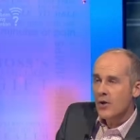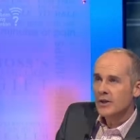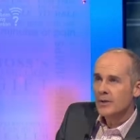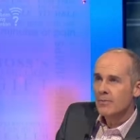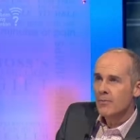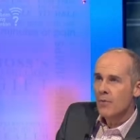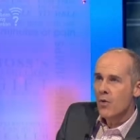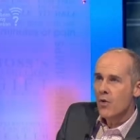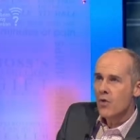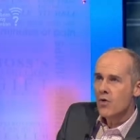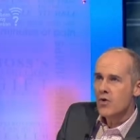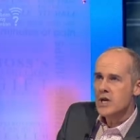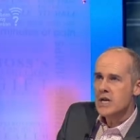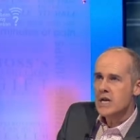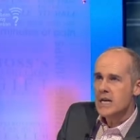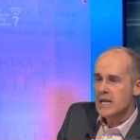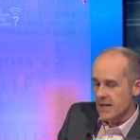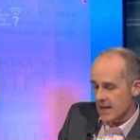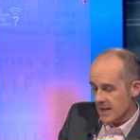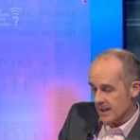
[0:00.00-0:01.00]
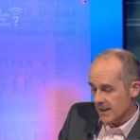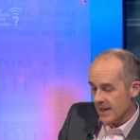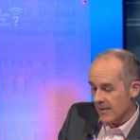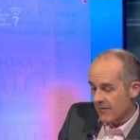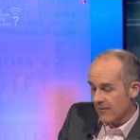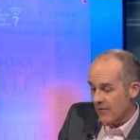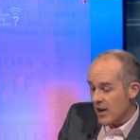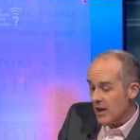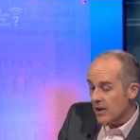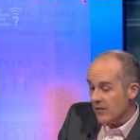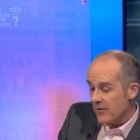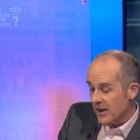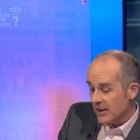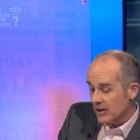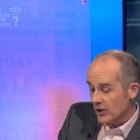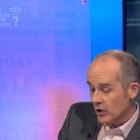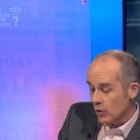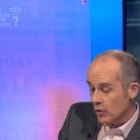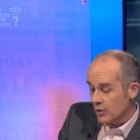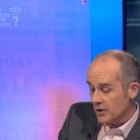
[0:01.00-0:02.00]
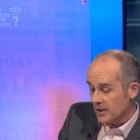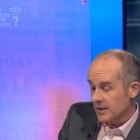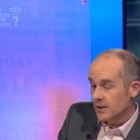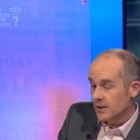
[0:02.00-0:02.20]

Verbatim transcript: it's more... It affects your...